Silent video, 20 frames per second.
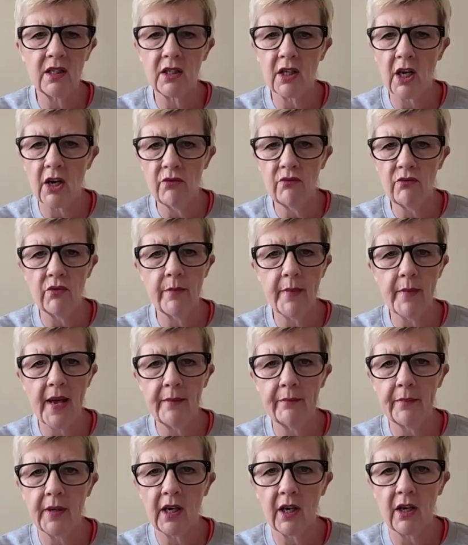Don't
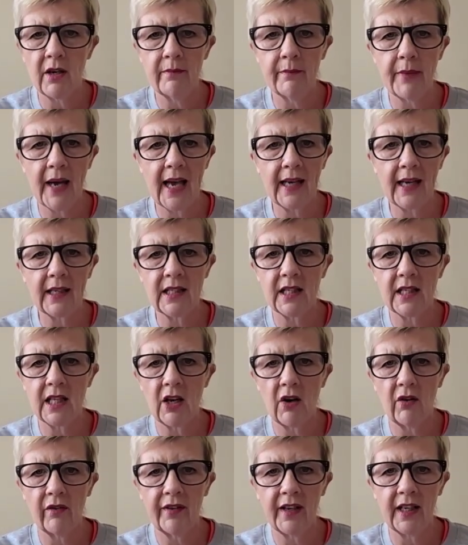remember going back to the
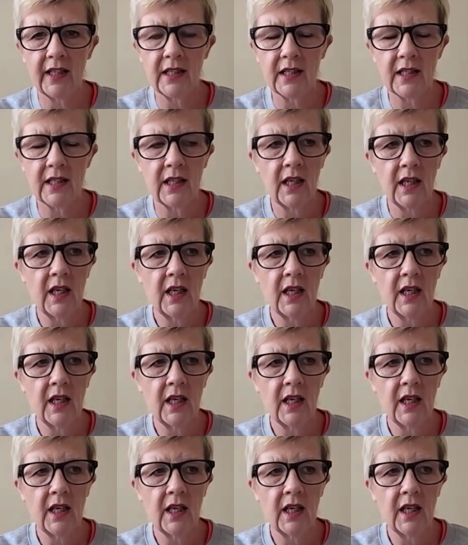office,